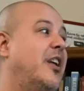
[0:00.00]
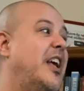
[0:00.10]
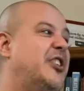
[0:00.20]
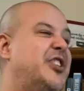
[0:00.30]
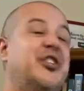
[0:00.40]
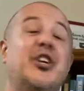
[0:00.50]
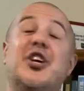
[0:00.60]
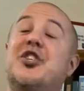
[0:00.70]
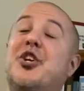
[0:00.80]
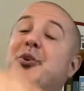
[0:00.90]
And she
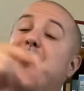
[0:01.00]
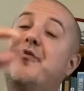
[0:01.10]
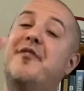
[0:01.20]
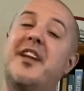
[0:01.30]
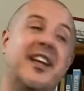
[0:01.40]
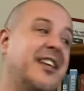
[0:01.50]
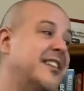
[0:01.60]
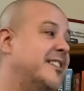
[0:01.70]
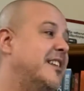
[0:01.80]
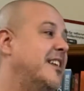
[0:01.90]
took 2
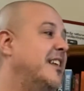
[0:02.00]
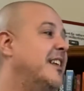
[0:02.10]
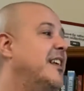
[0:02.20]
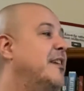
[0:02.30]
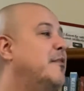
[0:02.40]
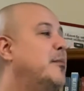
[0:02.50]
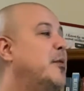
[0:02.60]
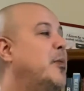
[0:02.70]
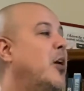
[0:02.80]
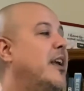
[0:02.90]
figs from her
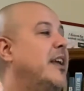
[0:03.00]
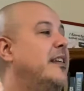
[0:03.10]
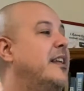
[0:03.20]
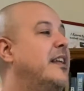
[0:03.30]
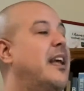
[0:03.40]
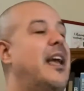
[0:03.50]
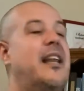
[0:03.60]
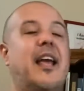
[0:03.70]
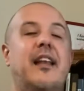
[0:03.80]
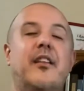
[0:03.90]
pocket and
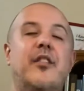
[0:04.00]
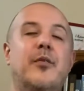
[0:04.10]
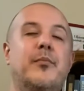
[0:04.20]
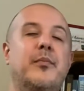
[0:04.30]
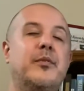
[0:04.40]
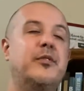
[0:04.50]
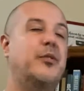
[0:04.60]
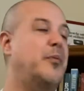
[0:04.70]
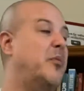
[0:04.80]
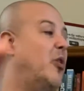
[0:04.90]
handed them to
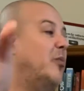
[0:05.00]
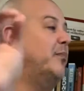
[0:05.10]
Bibot.